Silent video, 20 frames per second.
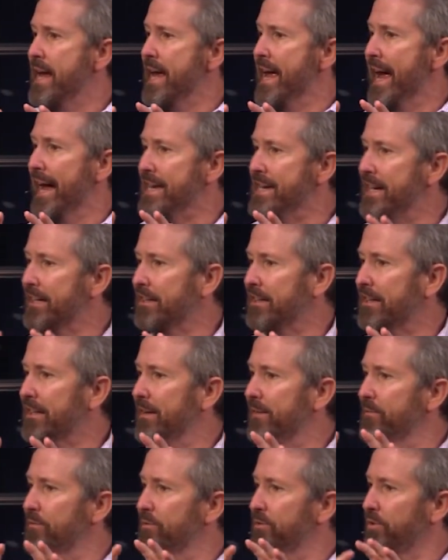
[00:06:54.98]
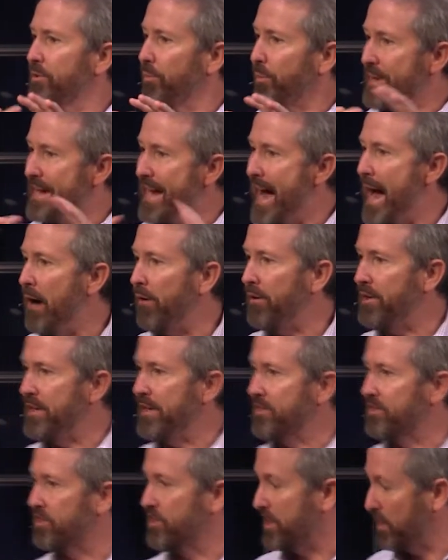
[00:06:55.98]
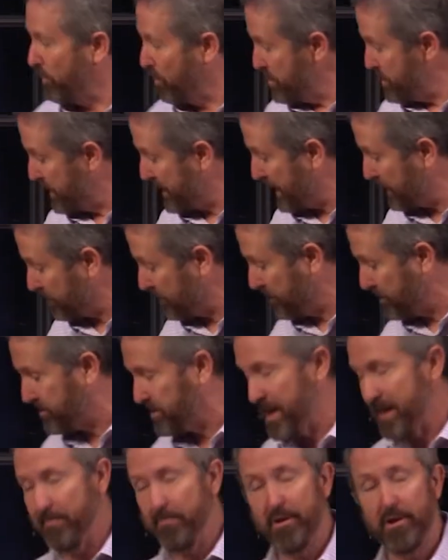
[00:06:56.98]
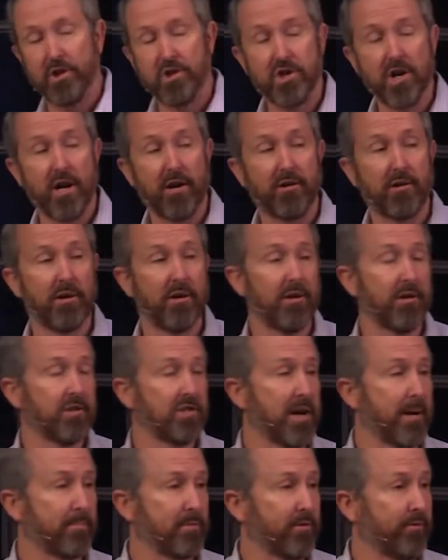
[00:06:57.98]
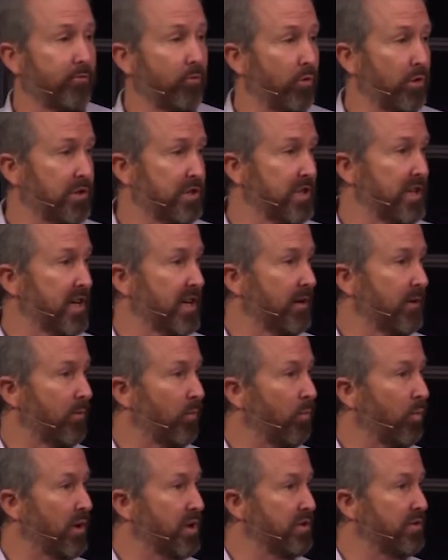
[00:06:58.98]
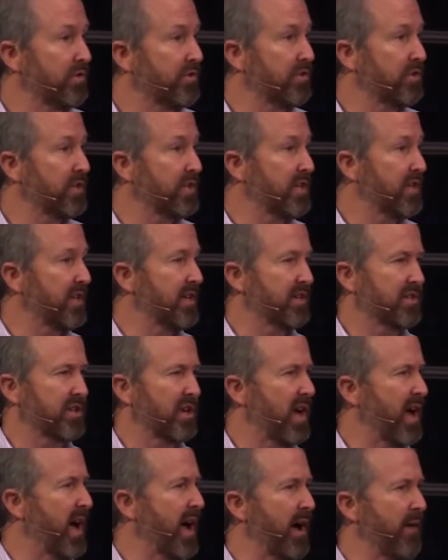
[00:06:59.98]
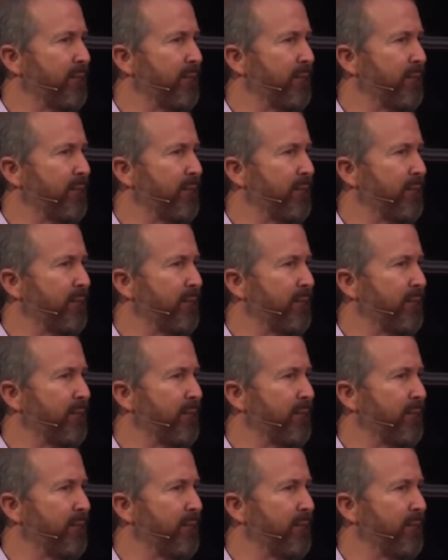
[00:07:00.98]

yet the reality is that when you get to the statement in John chapter 14, what you see is a